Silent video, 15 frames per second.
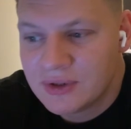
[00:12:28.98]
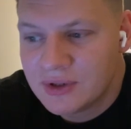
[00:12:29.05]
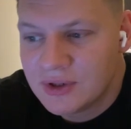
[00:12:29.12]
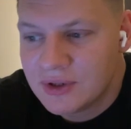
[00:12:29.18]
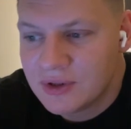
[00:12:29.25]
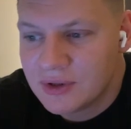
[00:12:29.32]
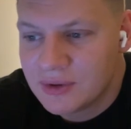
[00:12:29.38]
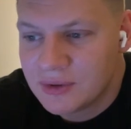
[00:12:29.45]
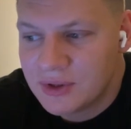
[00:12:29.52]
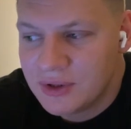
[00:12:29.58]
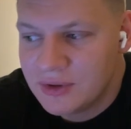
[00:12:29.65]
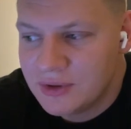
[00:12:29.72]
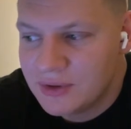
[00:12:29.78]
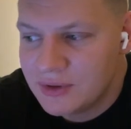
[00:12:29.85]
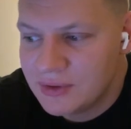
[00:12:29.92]
you know,
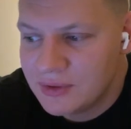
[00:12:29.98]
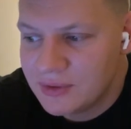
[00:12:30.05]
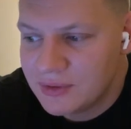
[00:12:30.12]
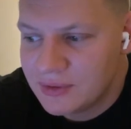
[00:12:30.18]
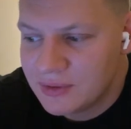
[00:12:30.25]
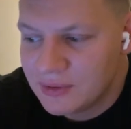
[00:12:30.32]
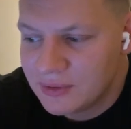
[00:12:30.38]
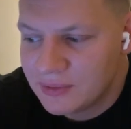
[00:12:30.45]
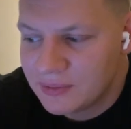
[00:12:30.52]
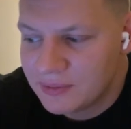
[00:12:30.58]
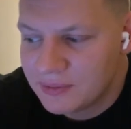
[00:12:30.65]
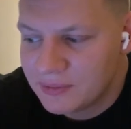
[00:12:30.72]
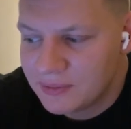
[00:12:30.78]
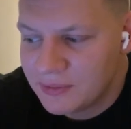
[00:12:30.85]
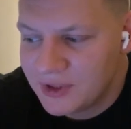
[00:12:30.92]
you,
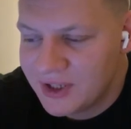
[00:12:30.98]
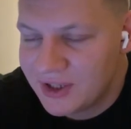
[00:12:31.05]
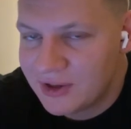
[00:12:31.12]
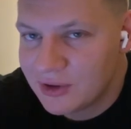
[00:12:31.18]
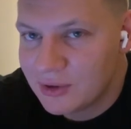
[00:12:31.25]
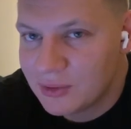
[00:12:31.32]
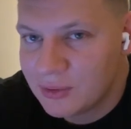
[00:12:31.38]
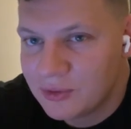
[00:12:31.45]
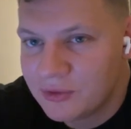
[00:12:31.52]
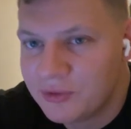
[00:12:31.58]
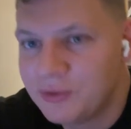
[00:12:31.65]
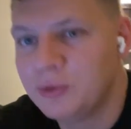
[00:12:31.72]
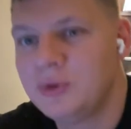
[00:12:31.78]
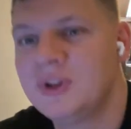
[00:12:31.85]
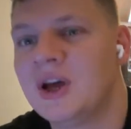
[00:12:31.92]
cannot go
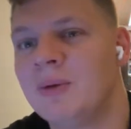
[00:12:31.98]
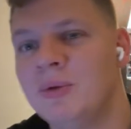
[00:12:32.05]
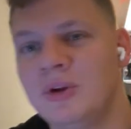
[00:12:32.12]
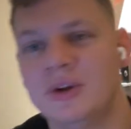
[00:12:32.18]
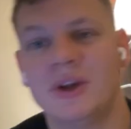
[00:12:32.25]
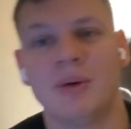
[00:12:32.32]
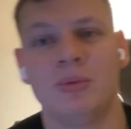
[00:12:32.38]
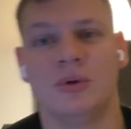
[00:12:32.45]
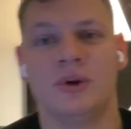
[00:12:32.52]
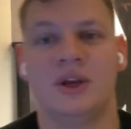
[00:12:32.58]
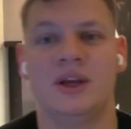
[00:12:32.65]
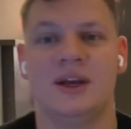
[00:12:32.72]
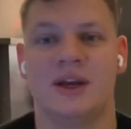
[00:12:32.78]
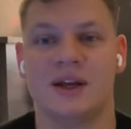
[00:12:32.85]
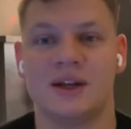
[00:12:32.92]
full
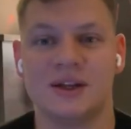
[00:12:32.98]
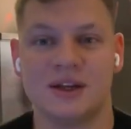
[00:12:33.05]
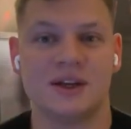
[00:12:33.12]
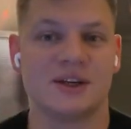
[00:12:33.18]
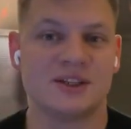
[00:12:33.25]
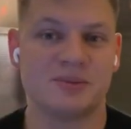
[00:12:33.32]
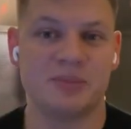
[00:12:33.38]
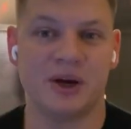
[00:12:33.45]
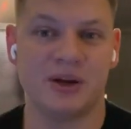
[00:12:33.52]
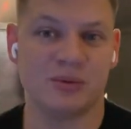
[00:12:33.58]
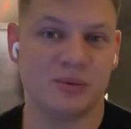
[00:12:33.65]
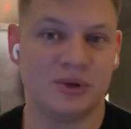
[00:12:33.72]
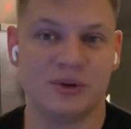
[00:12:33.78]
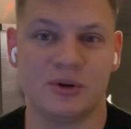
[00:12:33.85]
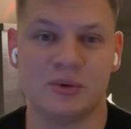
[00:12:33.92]
WWE and then expect
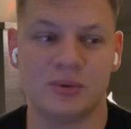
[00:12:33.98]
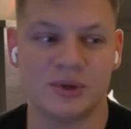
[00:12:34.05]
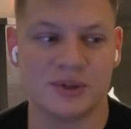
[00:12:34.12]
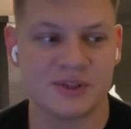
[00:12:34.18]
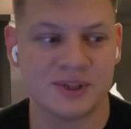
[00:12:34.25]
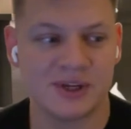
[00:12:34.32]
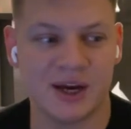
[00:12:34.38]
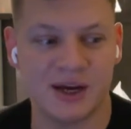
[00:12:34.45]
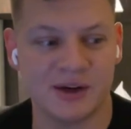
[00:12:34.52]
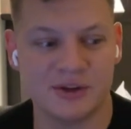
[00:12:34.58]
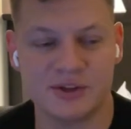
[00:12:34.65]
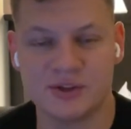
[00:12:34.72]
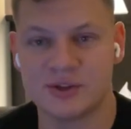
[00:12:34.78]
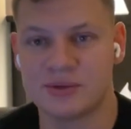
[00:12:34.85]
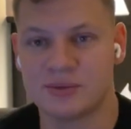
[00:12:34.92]
when no one's kind
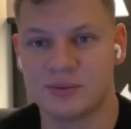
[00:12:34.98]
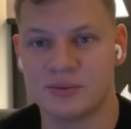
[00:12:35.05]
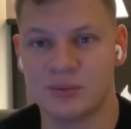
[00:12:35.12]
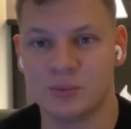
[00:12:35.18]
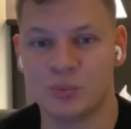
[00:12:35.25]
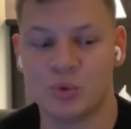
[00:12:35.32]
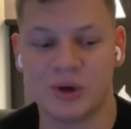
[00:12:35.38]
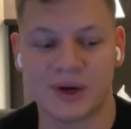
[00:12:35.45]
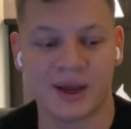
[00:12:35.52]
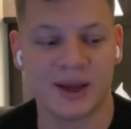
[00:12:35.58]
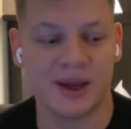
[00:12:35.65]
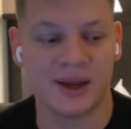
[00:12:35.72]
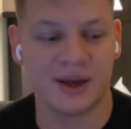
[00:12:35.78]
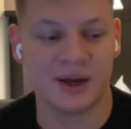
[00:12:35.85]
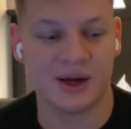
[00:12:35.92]
of just want to
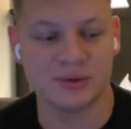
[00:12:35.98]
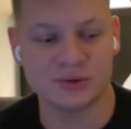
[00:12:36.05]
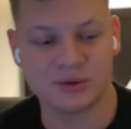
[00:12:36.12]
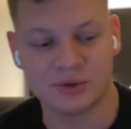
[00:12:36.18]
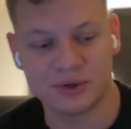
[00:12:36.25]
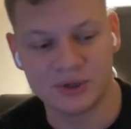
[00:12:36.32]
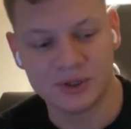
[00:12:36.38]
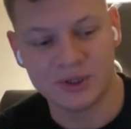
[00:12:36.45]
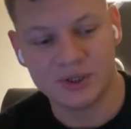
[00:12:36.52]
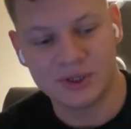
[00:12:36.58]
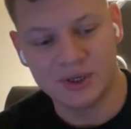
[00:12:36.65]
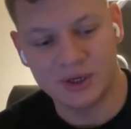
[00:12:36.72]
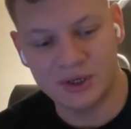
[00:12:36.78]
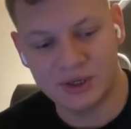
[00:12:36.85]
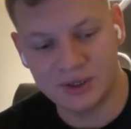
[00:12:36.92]
hang out or.
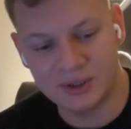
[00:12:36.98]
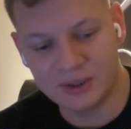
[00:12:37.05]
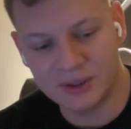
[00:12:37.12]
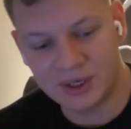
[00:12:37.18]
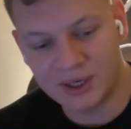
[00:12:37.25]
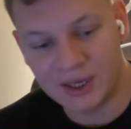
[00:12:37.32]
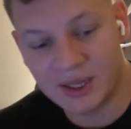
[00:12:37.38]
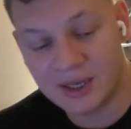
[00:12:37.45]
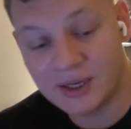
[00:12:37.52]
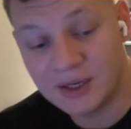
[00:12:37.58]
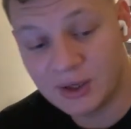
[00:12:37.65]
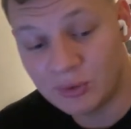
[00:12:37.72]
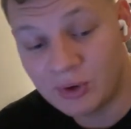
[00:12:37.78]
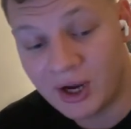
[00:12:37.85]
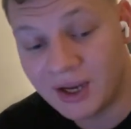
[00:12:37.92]
Uh,
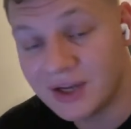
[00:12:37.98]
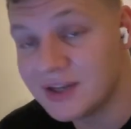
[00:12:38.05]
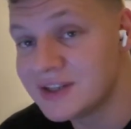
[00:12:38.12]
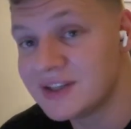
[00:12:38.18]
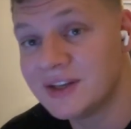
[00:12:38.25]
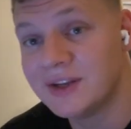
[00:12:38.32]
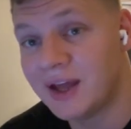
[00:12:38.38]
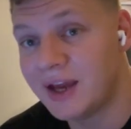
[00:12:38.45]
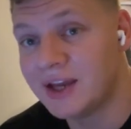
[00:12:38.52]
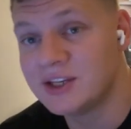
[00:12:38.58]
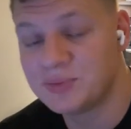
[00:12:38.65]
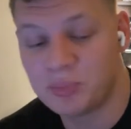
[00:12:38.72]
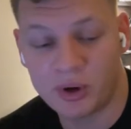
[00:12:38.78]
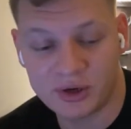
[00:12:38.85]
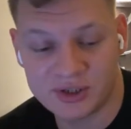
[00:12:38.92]
and Ryan is a
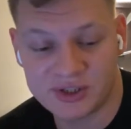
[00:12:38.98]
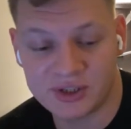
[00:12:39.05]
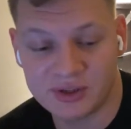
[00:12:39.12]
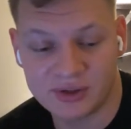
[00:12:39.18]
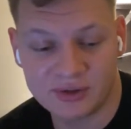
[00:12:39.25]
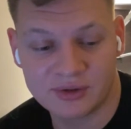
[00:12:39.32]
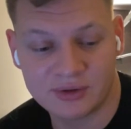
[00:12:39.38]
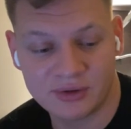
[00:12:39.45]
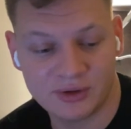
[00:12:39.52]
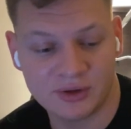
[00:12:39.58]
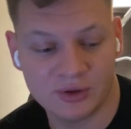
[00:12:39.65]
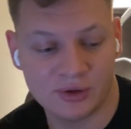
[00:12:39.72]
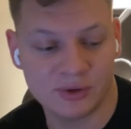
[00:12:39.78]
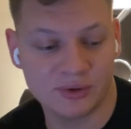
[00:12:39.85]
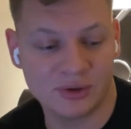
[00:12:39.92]
nice person,
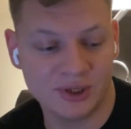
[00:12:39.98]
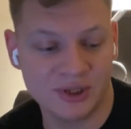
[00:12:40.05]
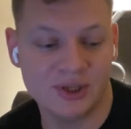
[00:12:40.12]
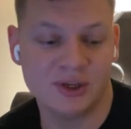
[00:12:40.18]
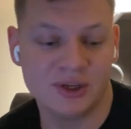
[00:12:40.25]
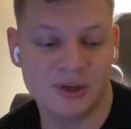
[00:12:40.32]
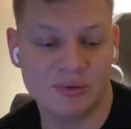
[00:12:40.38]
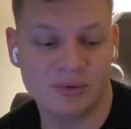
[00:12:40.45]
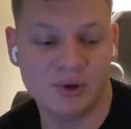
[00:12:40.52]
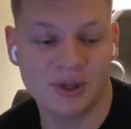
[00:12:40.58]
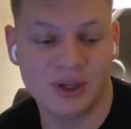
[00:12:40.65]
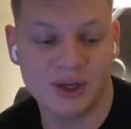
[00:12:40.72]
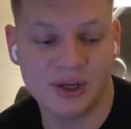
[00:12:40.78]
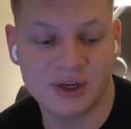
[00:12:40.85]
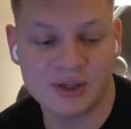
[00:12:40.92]
you know. He he
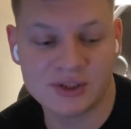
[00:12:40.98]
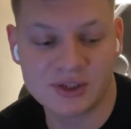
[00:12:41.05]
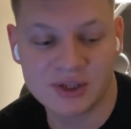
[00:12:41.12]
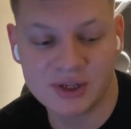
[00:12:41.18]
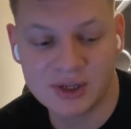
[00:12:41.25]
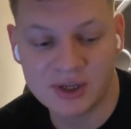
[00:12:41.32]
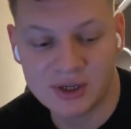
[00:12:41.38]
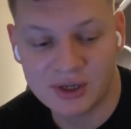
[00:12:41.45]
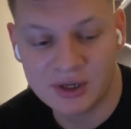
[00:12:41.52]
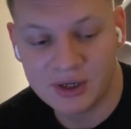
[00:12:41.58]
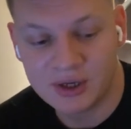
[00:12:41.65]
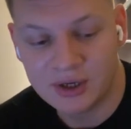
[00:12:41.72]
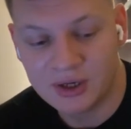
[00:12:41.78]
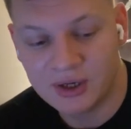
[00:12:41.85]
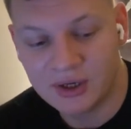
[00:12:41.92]
really is.
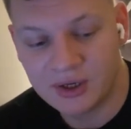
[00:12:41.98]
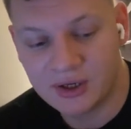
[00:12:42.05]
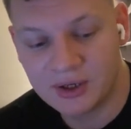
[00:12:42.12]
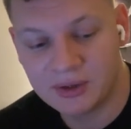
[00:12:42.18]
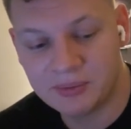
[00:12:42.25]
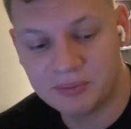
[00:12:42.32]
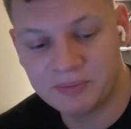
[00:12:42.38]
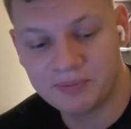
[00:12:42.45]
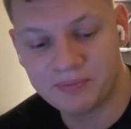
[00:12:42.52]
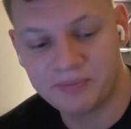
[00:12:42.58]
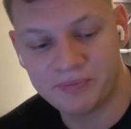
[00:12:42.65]
Um,